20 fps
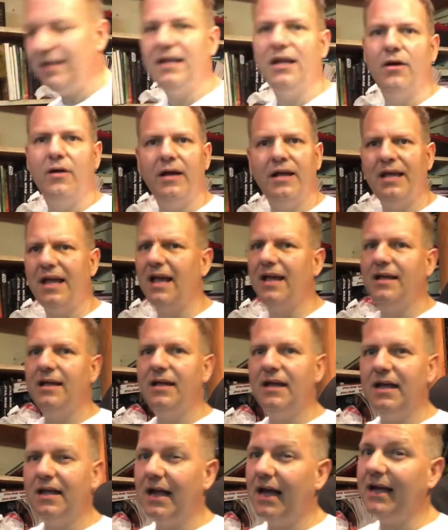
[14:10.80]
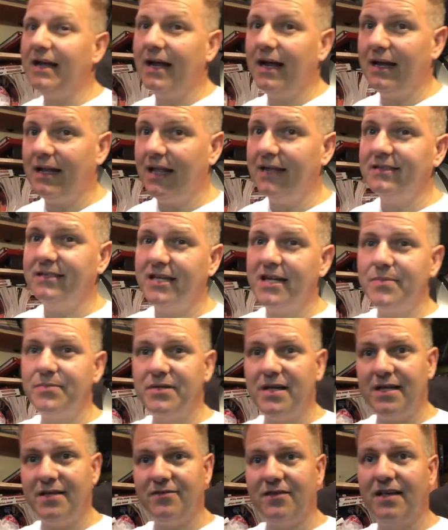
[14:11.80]
And, you know, I kind of like to keep
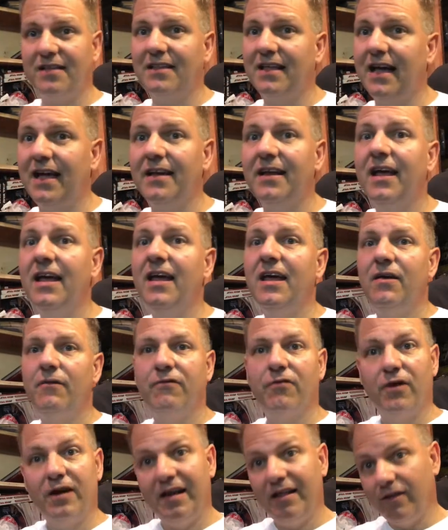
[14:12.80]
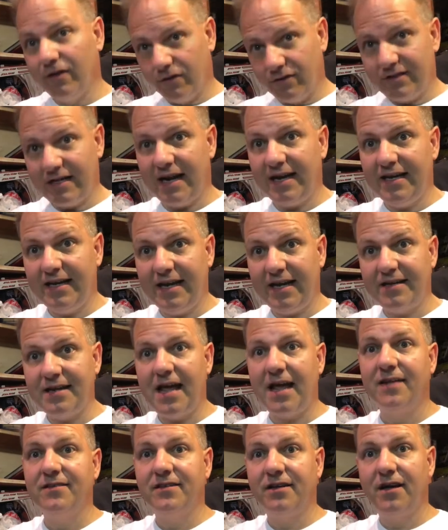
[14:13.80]
tins like that for any little tiny
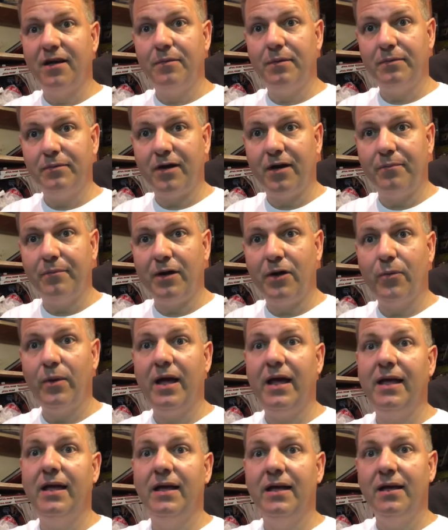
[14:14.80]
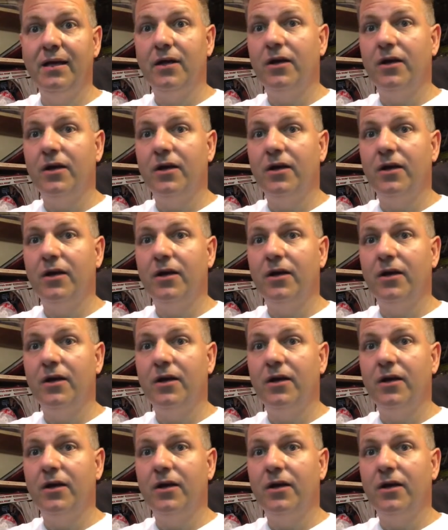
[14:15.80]
knickknacks that come my way.